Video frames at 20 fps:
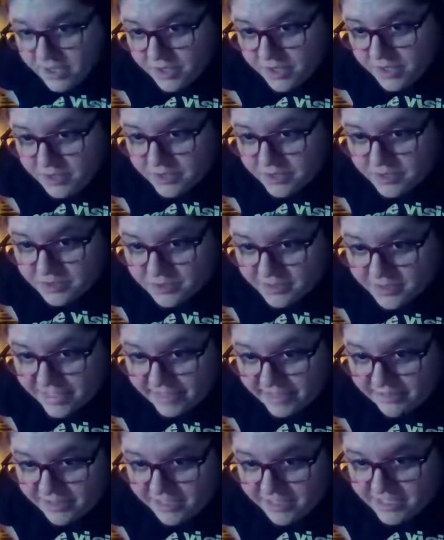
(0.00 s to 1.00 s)
Who knows what
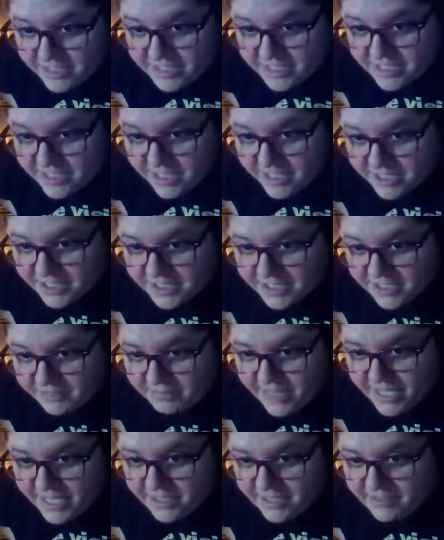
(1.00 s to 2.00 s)
evil lurks in the hearts of
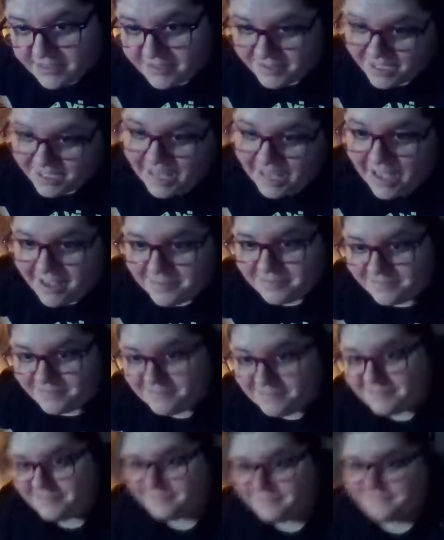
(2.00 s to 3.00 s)
men? Yeah,
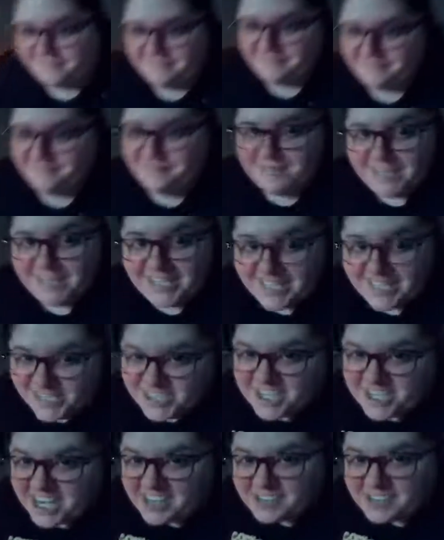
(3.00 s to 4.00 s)

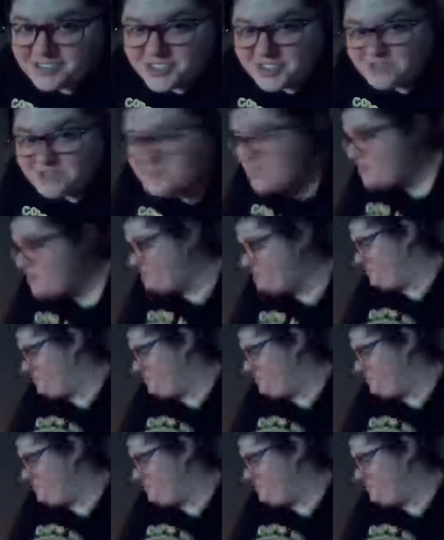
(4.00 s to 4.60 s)
shadows do know.